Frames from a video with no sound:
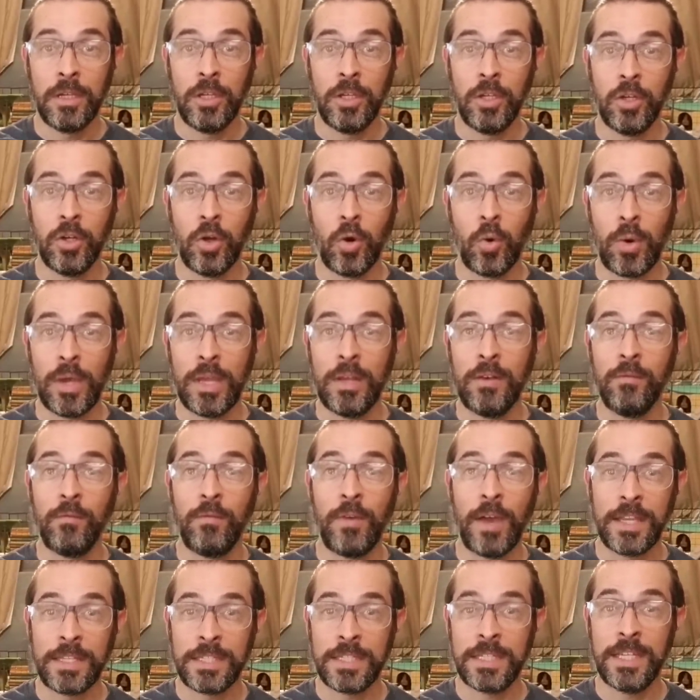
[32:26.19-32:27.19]
you know,
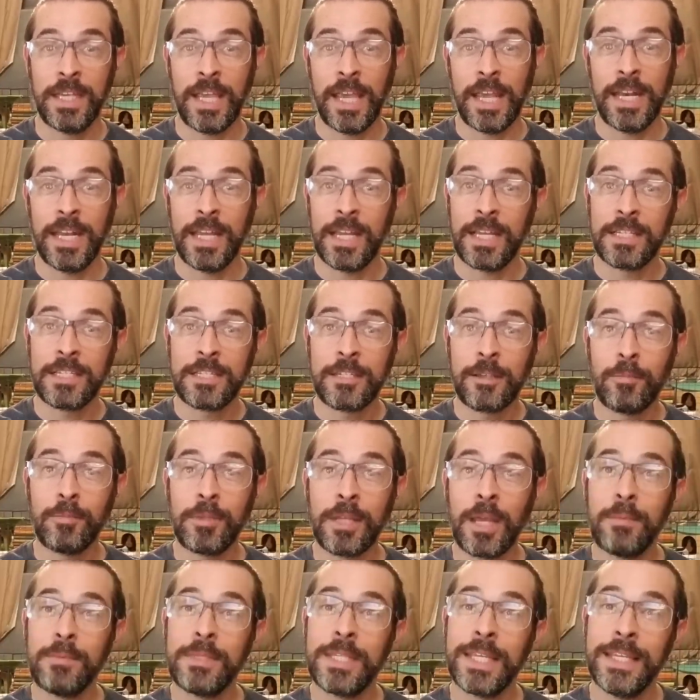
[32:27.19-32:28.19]
investigating, because
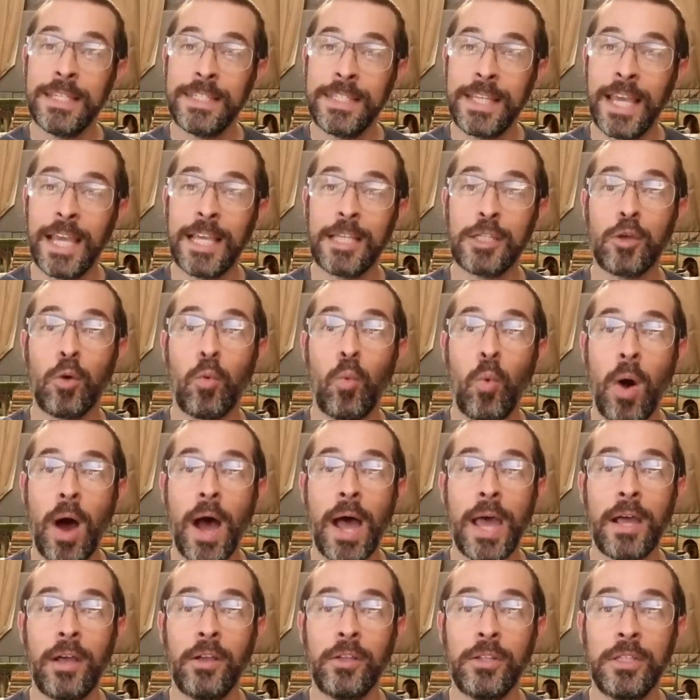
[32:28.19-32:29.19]
sometimes it takes a
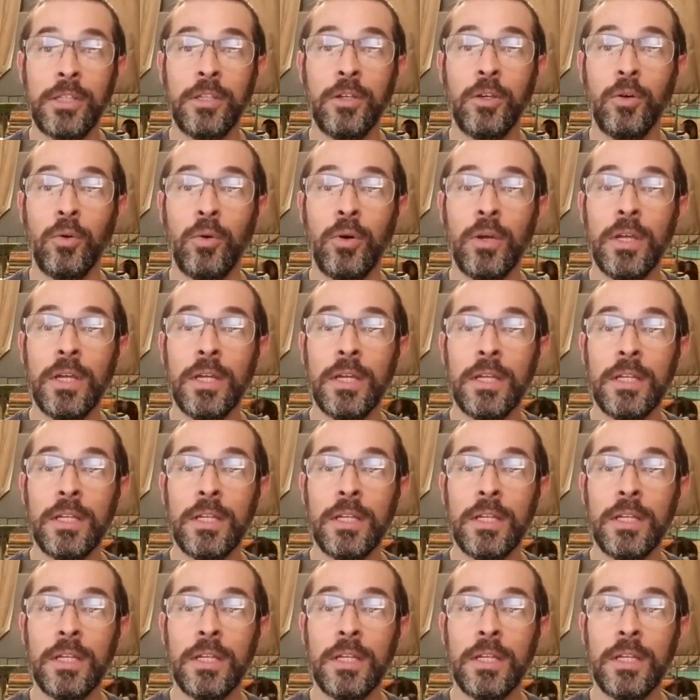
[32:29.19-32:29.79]
while to